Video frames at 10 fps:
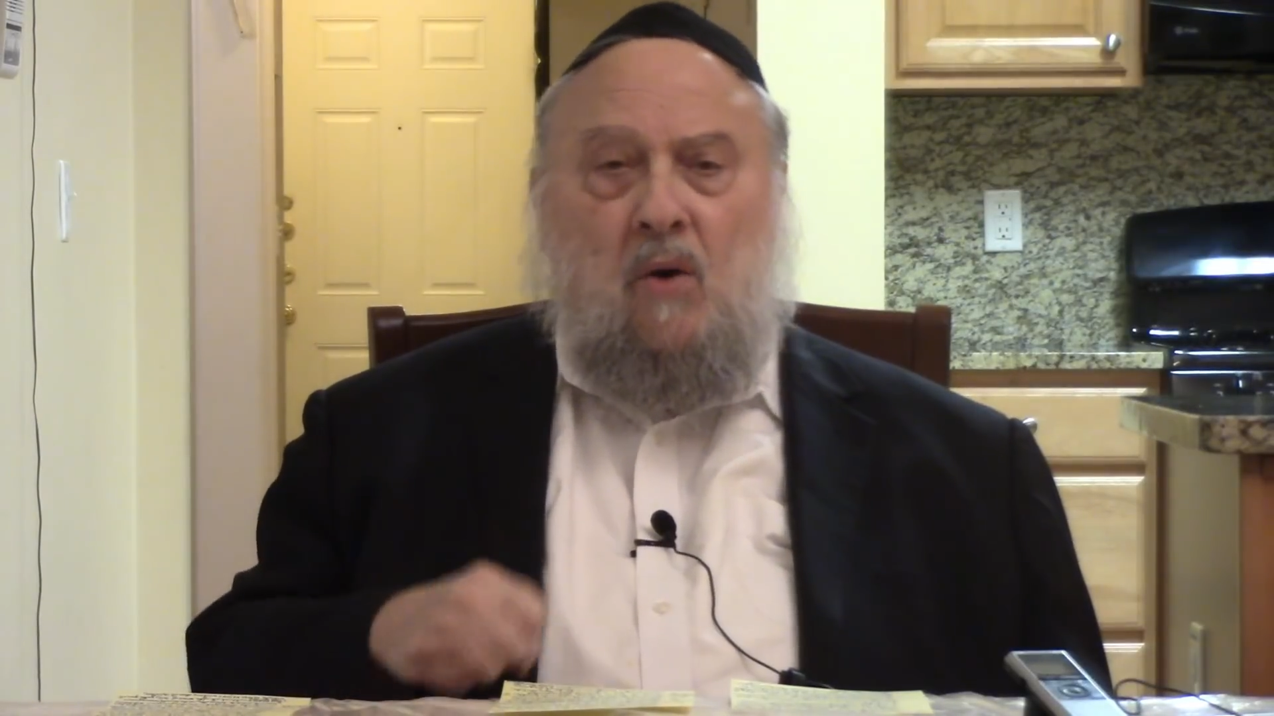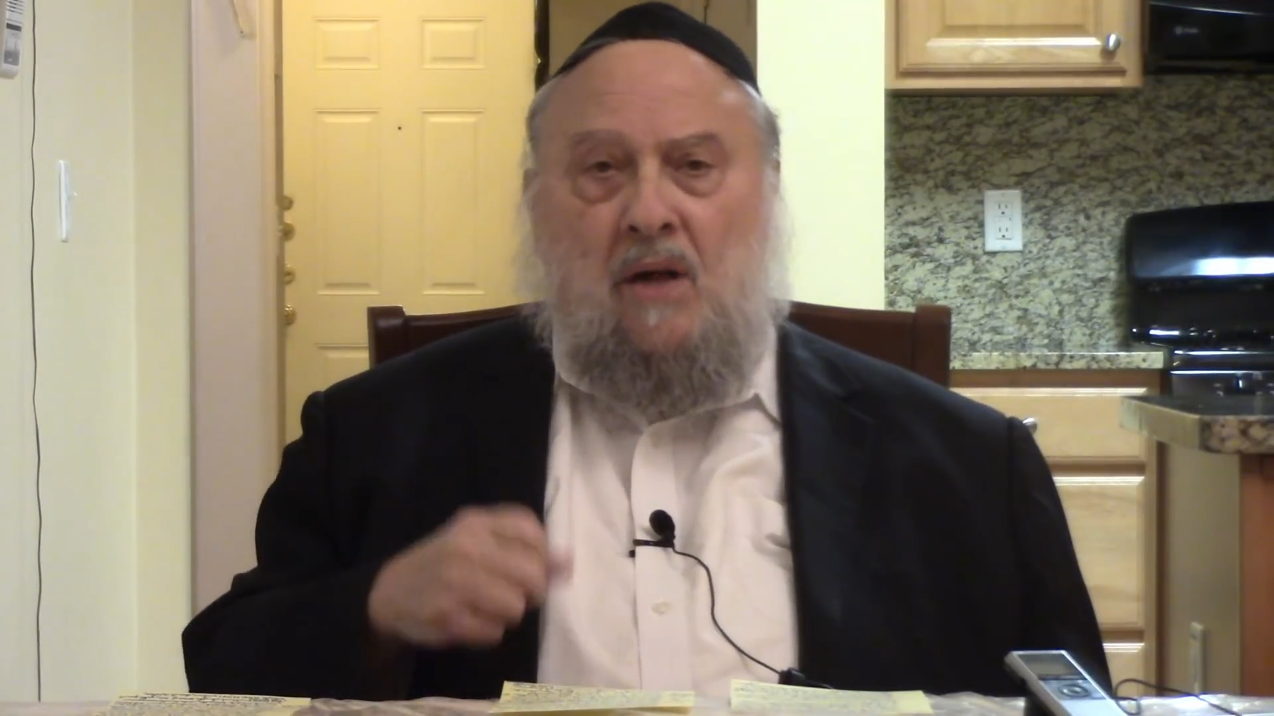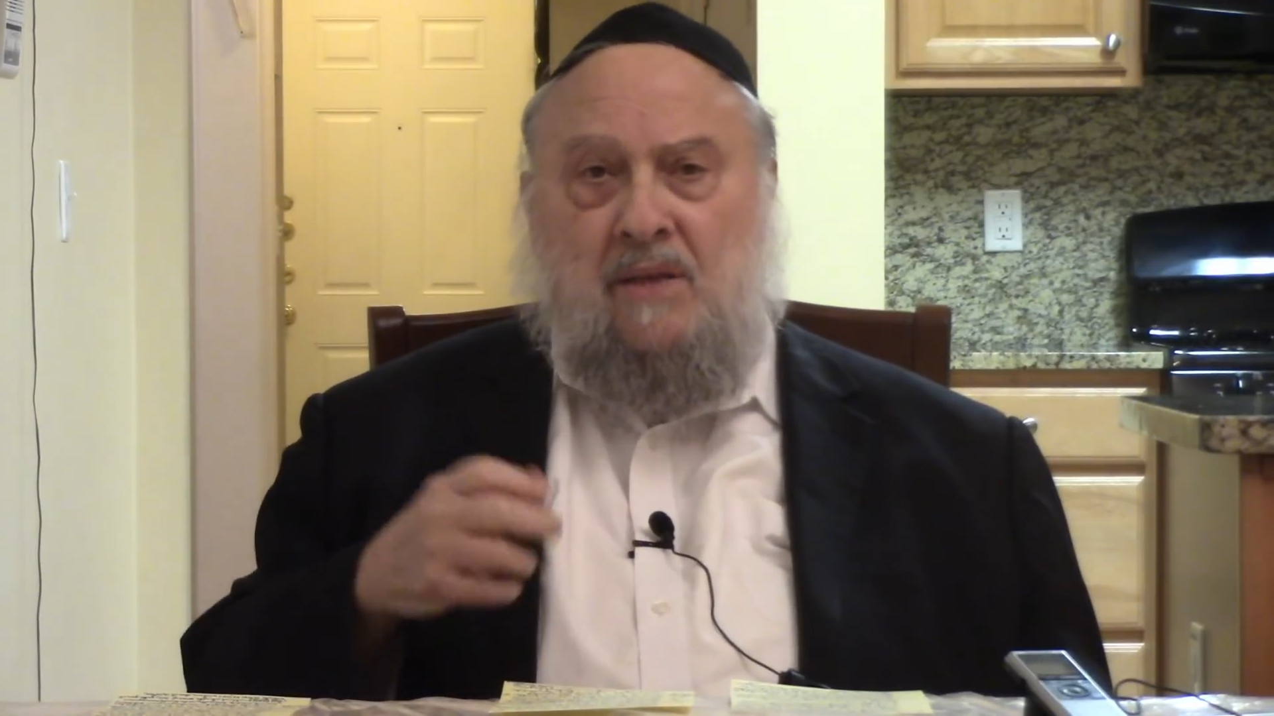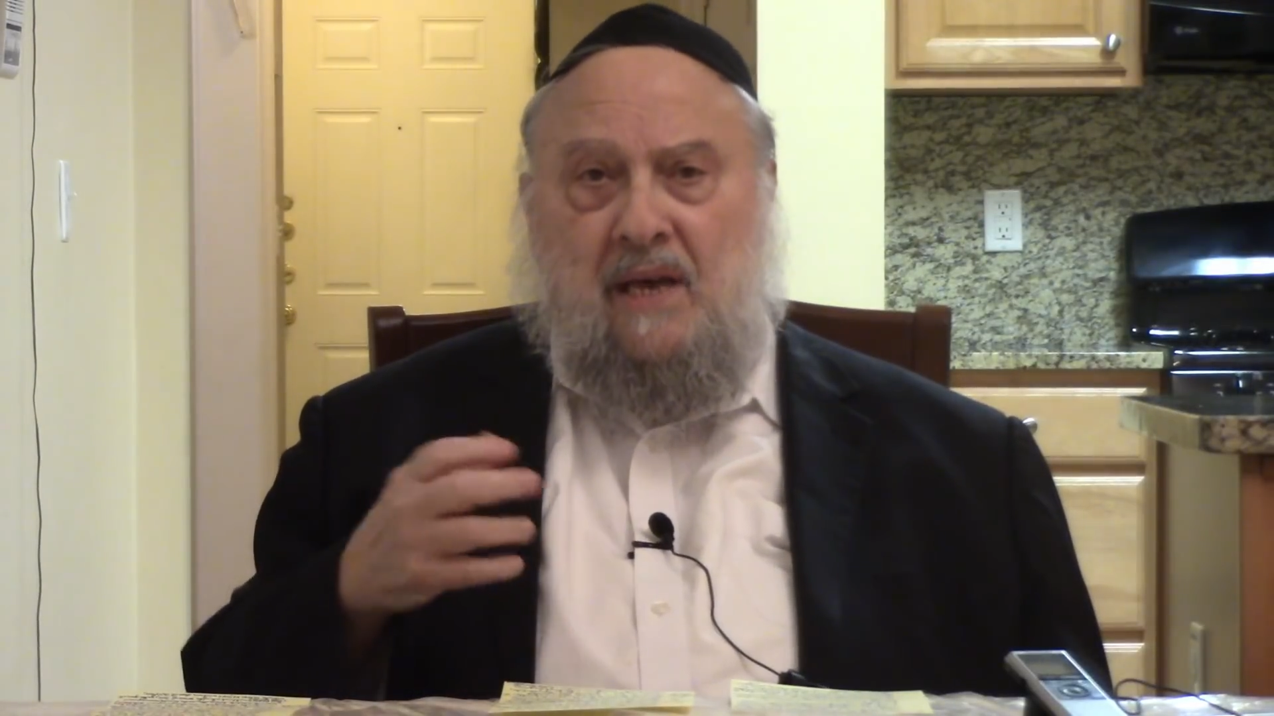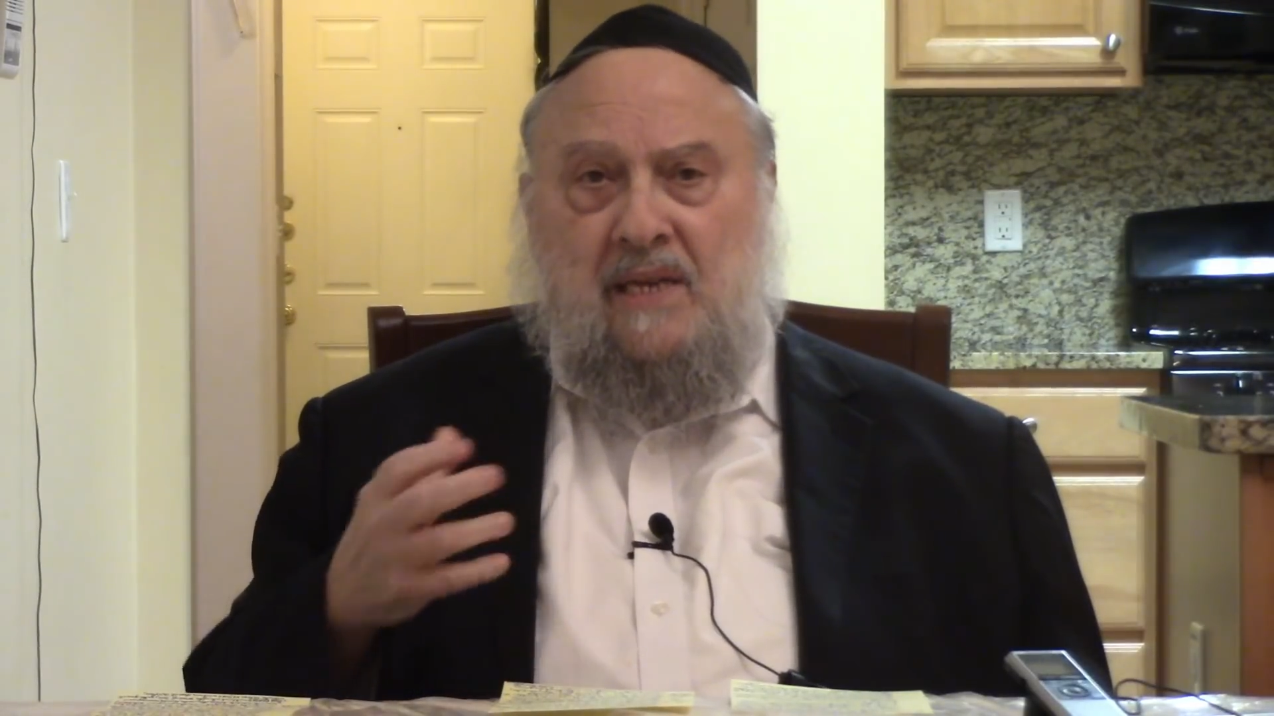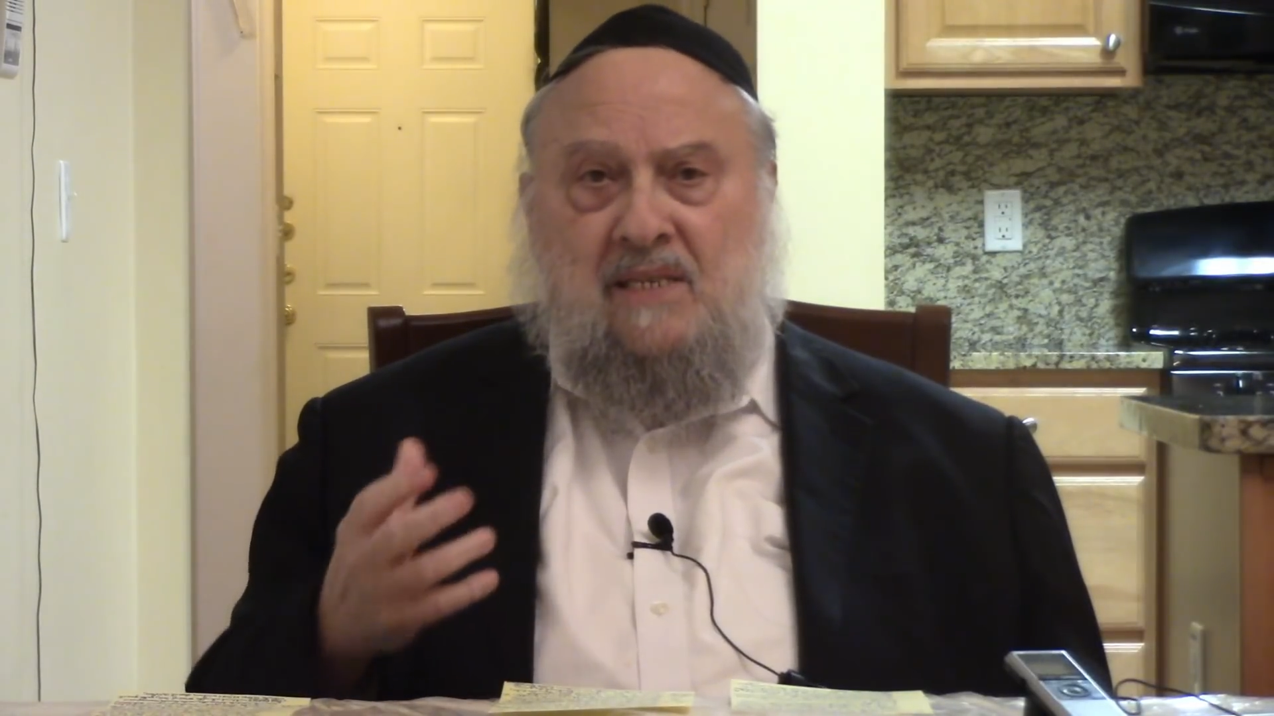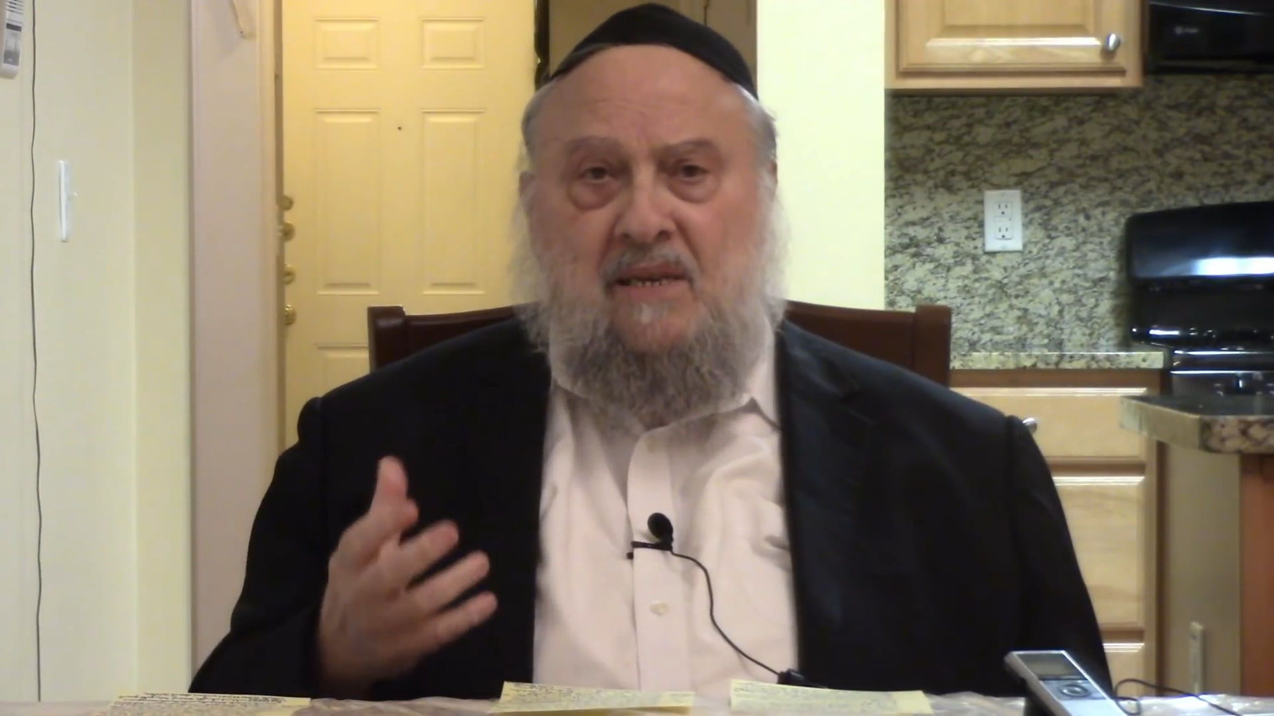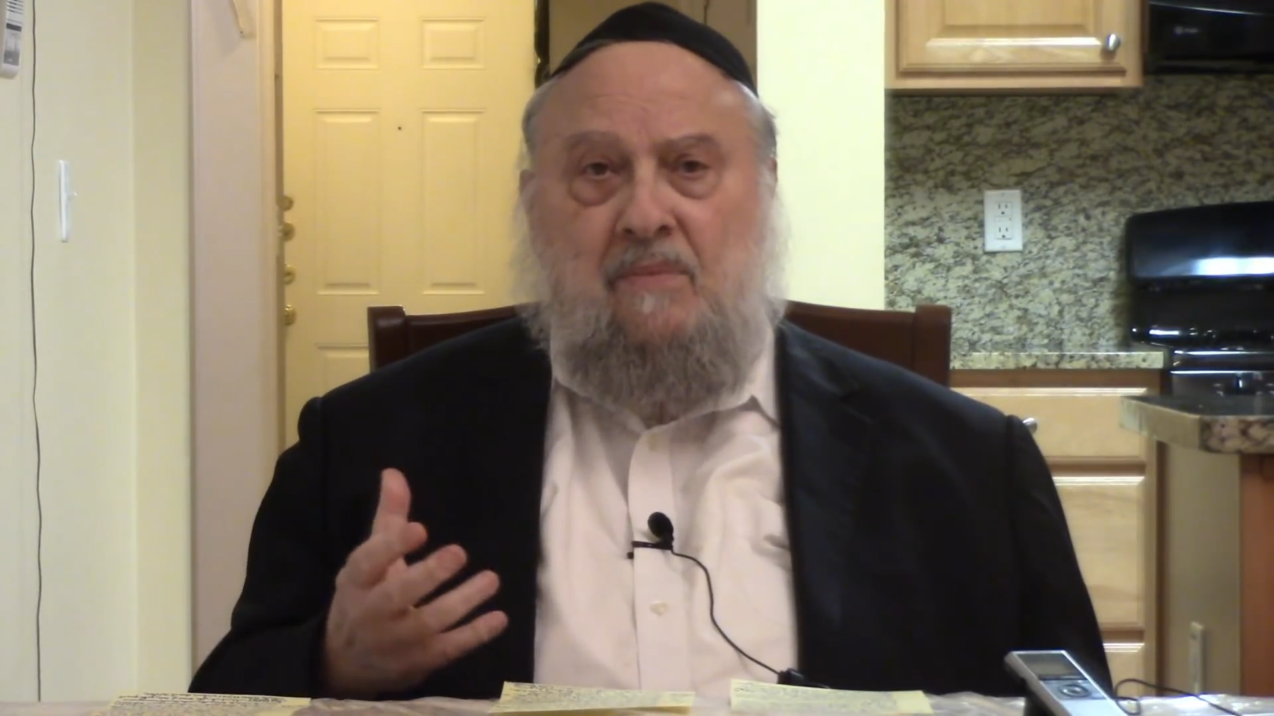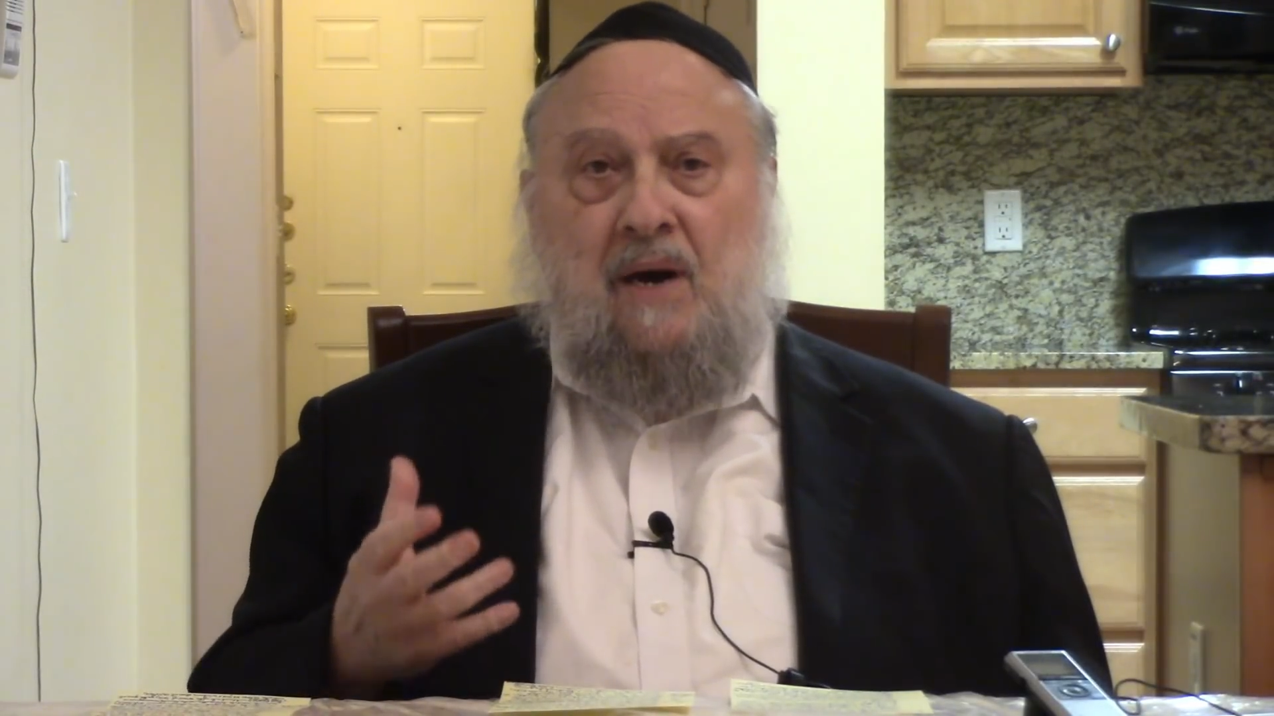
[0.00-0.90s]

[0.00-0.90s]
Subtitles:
alti eschem